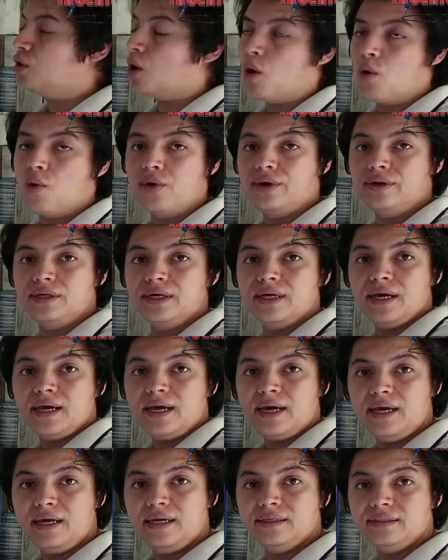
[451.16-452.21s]
known
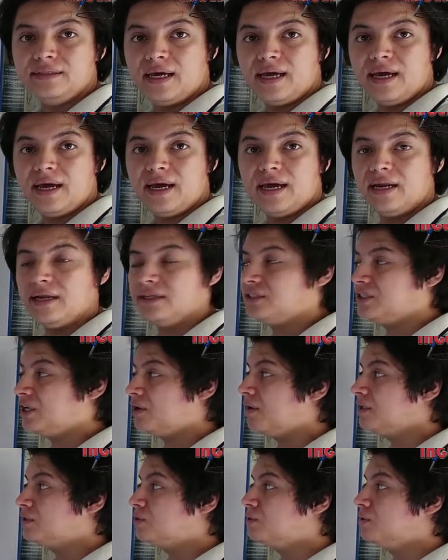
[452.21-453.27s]
in the
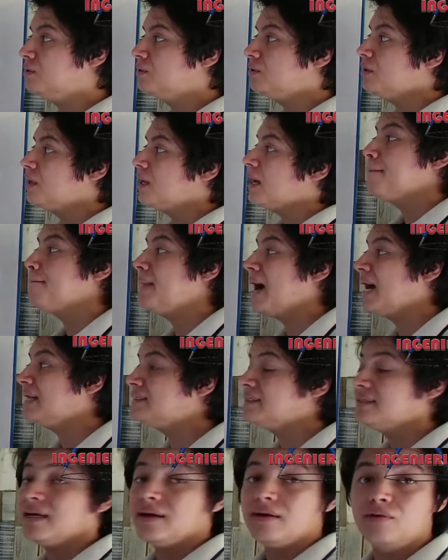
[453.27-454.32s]
literature,
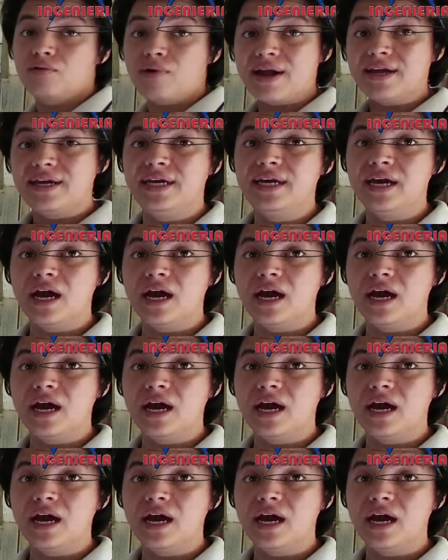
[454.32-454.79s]
but right